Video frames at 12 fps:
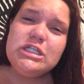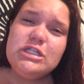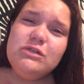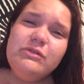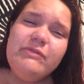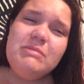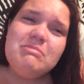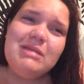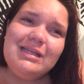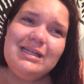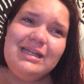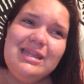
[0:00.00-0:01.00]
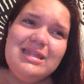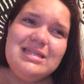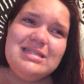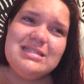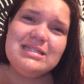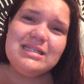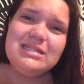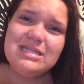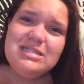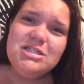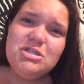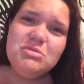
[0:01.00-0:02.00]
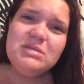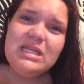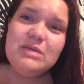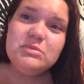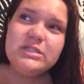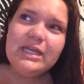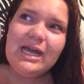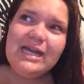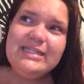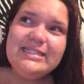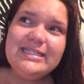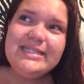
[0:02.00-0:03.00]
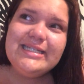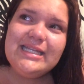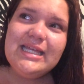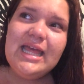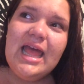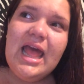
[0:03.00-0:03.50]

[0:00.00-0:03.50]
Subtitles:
do you even mean any of this? Like, did you? And he was like, I did.